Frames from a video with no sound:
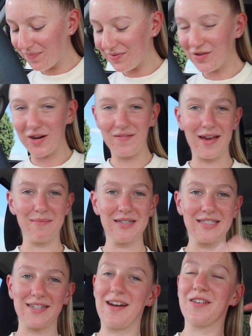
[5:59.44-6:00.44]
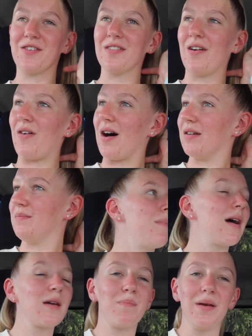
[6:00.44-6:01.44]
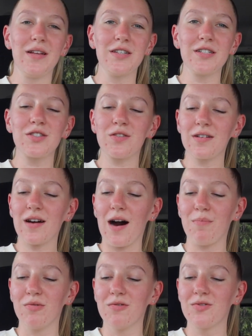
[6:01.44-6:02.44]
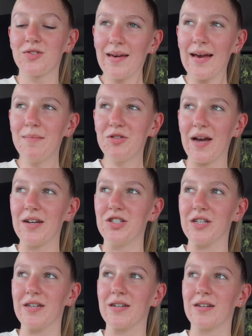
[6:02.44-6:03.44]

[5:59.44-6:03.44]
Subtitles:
don't even get me started on Love Island. My opinions on the couples keep changing.